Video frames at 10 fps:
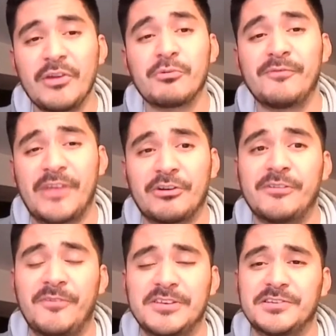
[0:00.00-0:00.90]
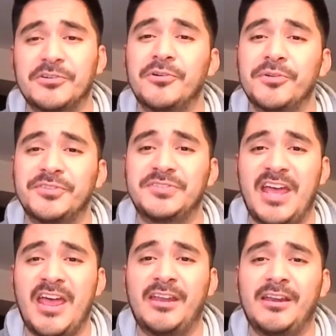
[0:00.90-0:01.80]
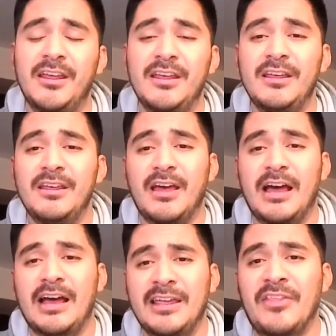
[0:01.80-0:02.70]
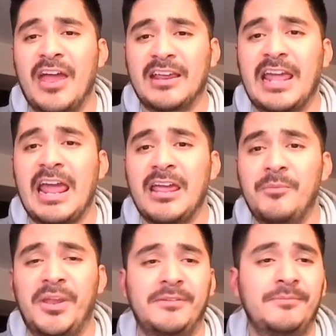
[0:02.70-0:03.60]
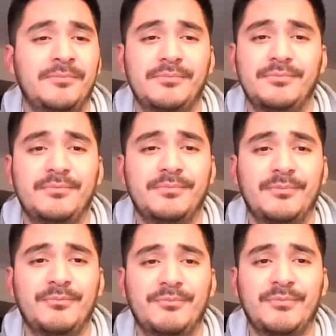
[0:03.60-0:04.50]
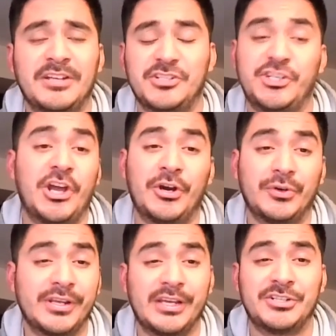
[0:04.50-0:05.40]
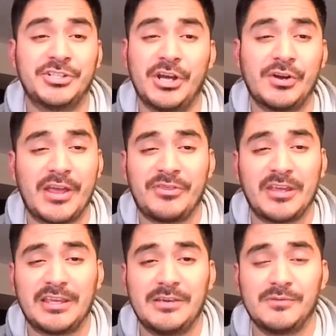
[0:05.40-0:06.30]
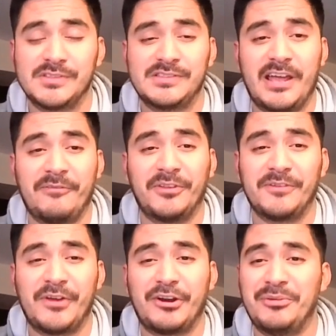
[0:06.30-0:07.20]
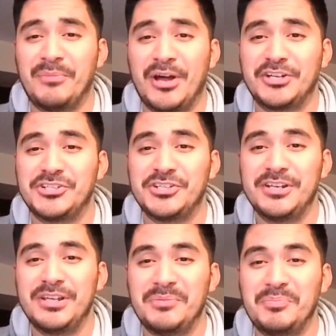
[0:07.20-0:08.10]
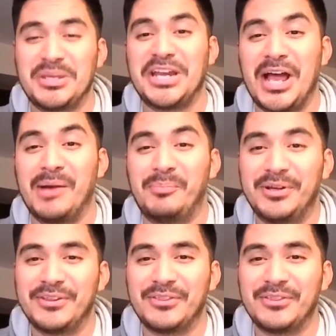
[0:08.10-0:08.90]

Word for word: They were very physical with ten uh, in that game, and it showed. It showed. I think he was definitely very much beat up